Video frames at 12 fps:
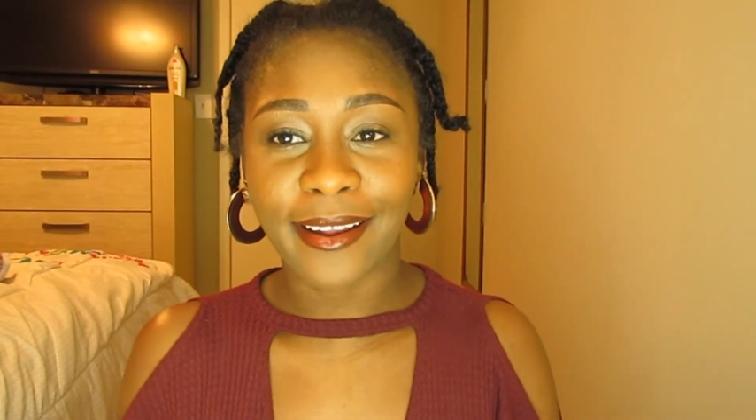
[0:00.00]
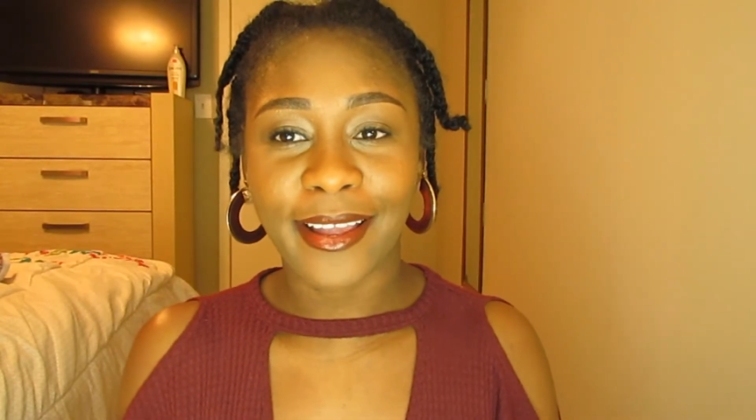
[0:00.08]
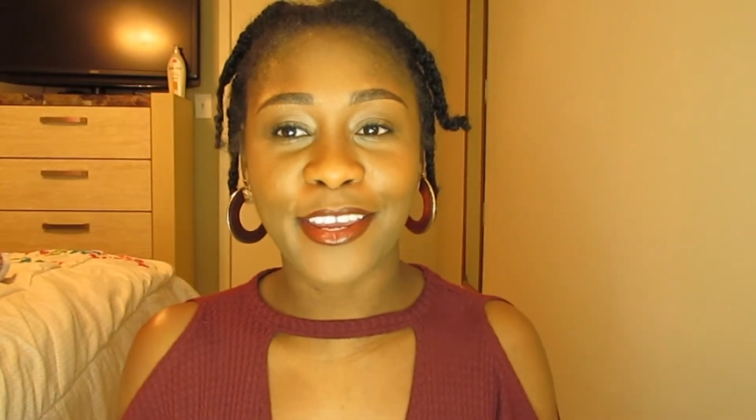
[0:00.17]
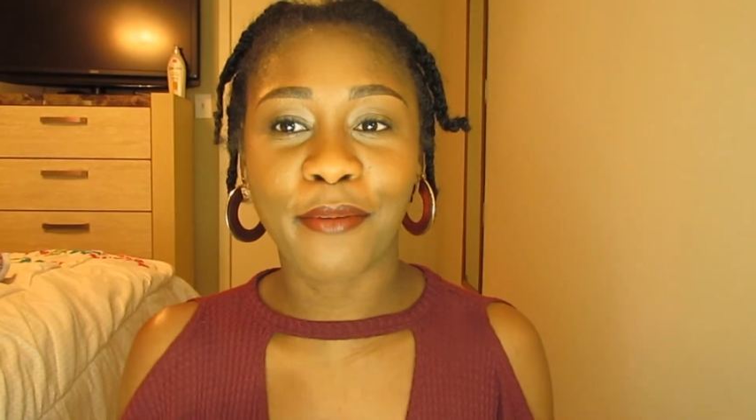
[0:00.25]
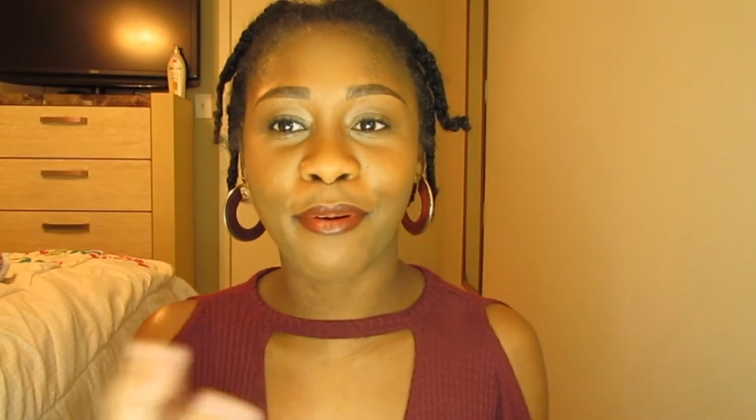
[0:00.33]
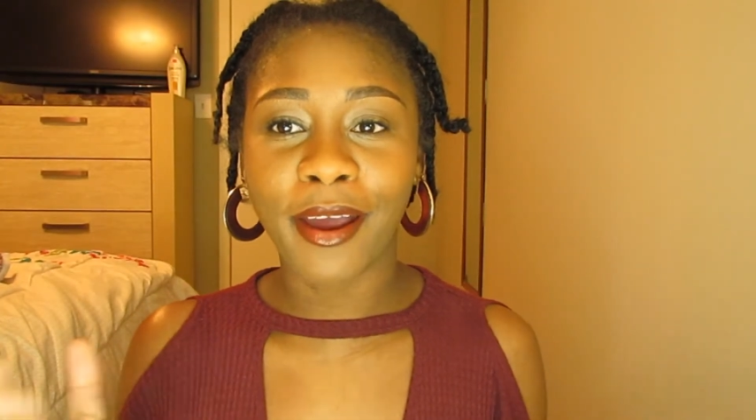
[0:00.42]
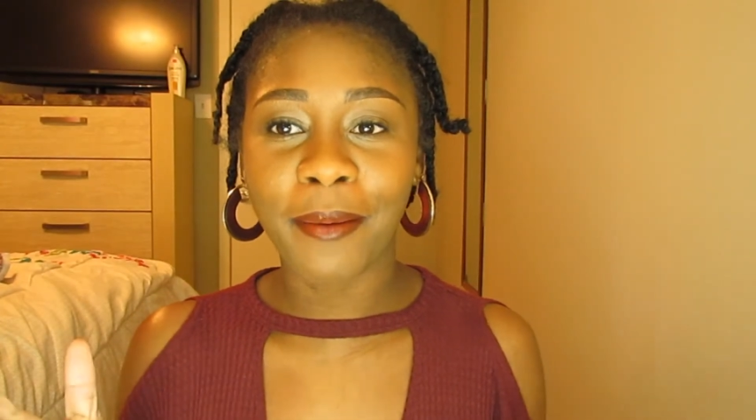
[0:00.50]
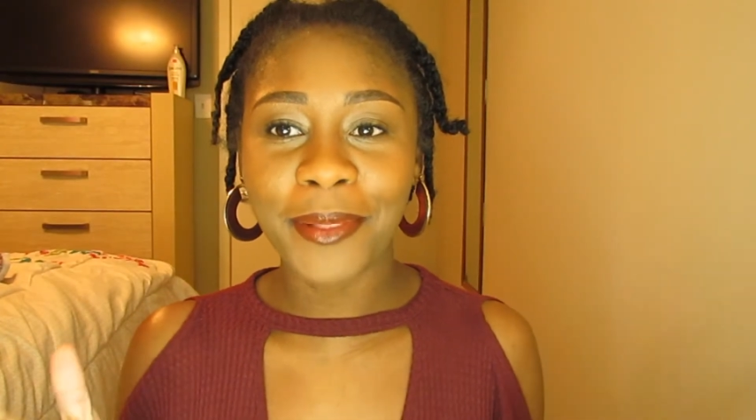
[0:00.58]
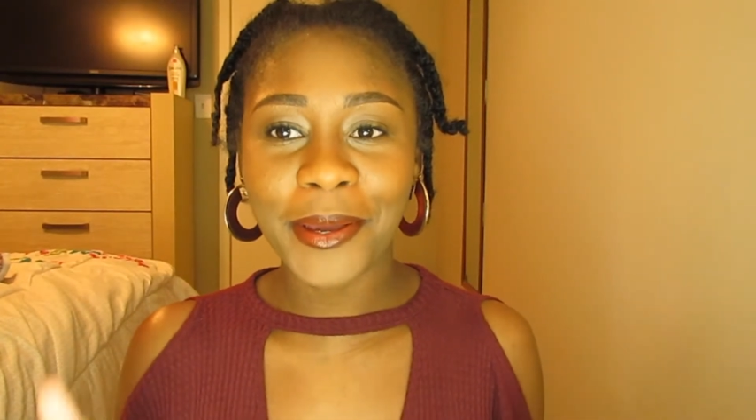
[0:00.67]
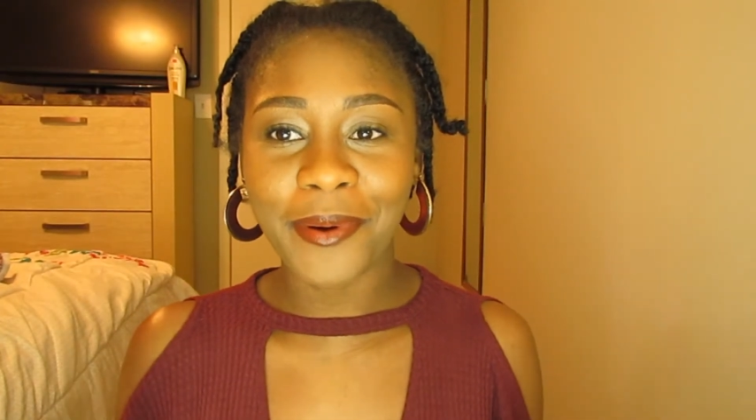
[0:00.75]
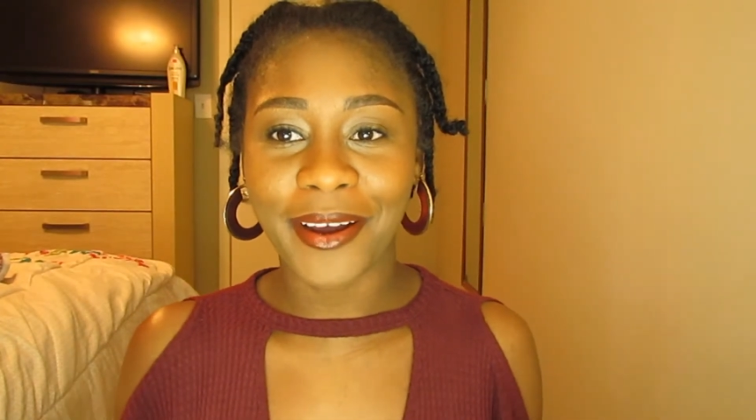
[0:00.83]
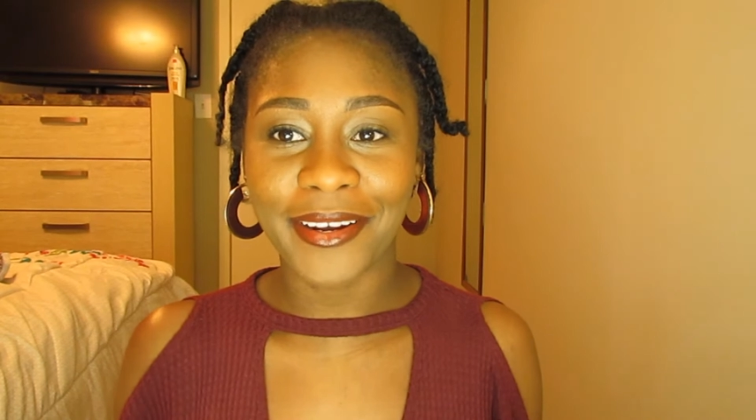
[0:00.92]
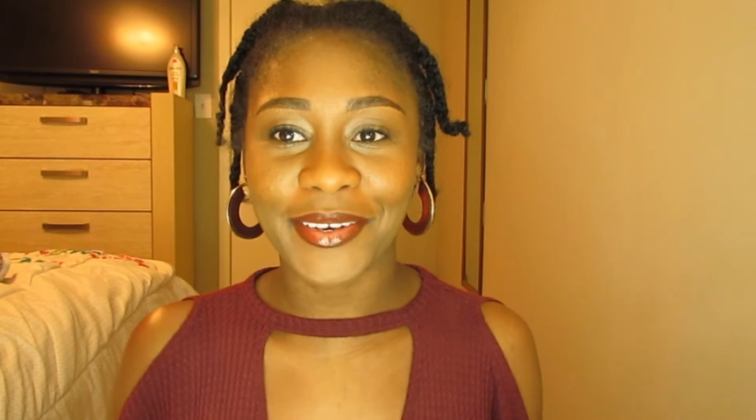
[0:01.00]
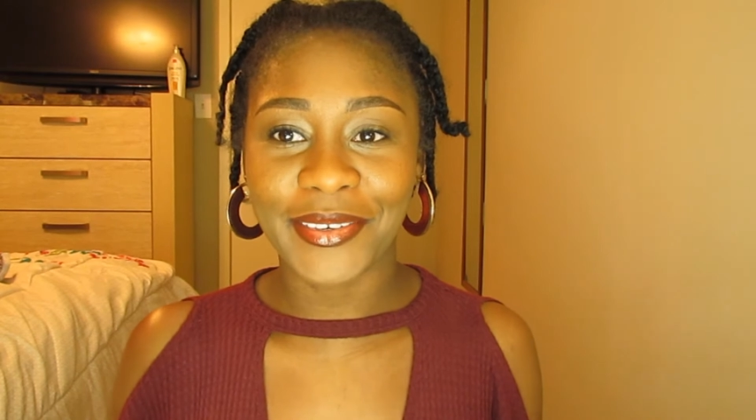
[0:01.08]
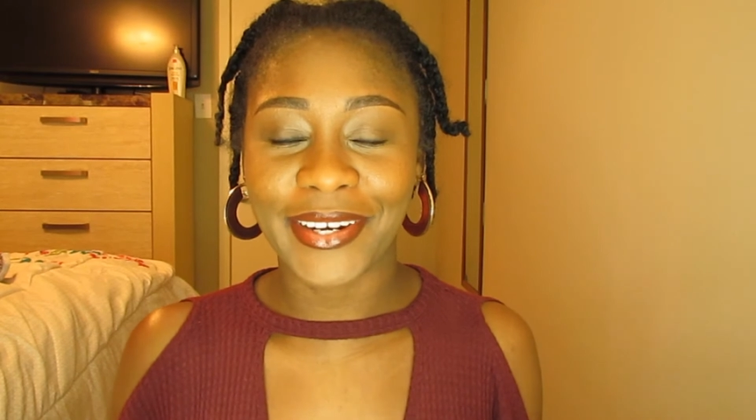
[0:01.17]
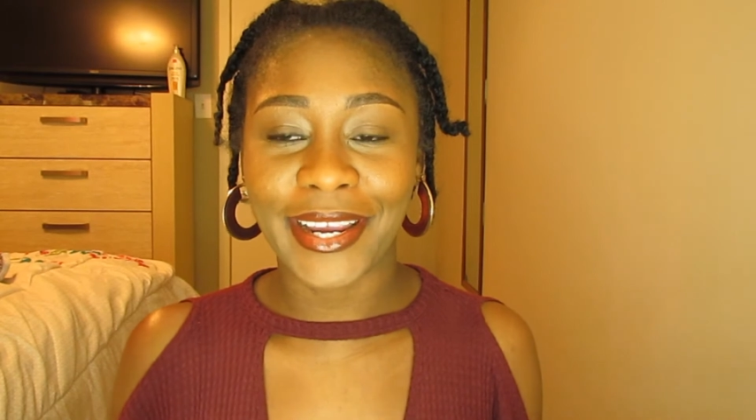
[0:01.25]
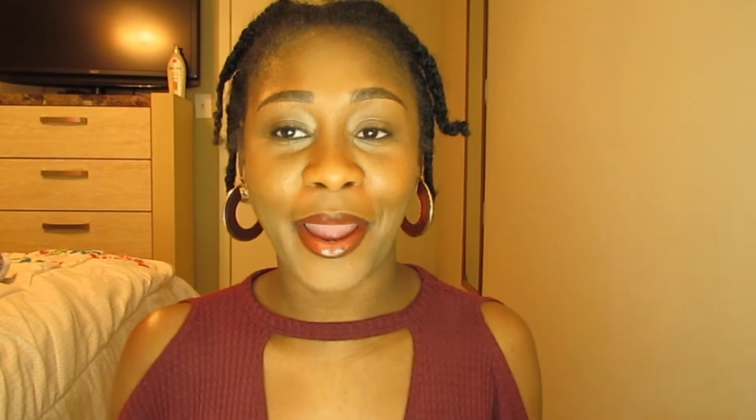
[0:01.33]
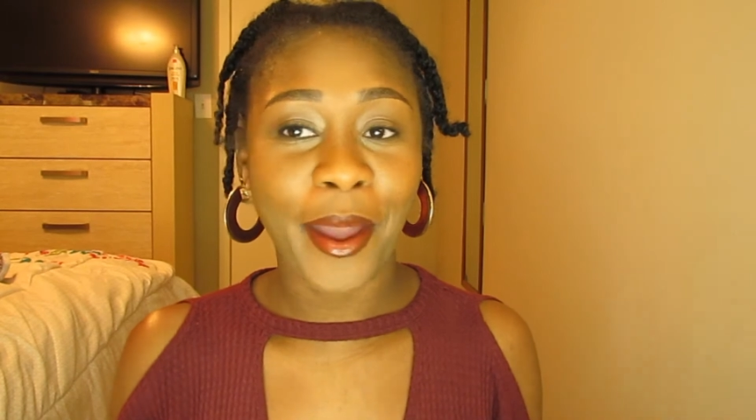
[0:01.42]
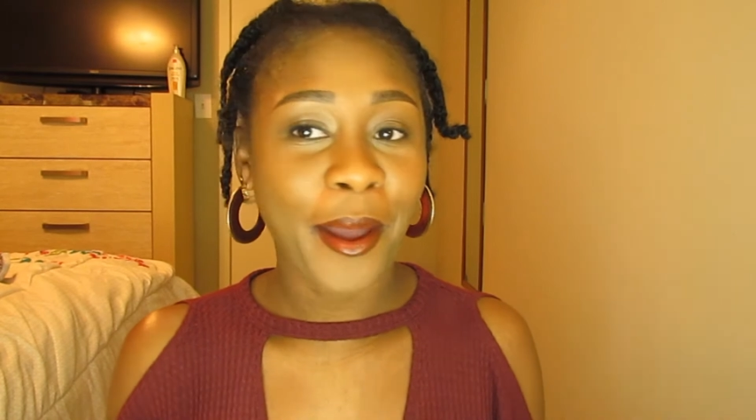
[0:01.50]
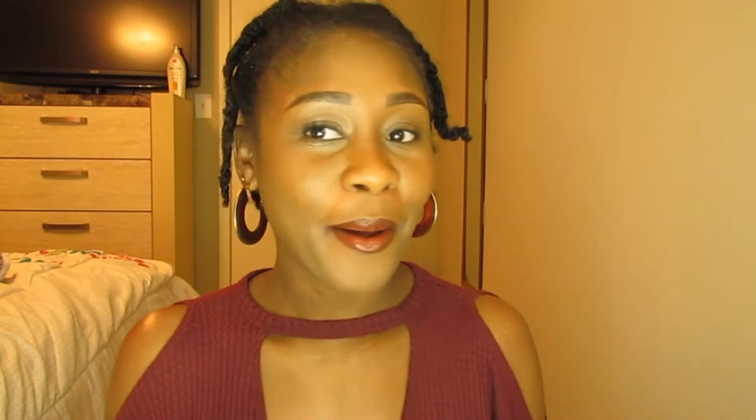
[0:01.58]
and you're probably wondering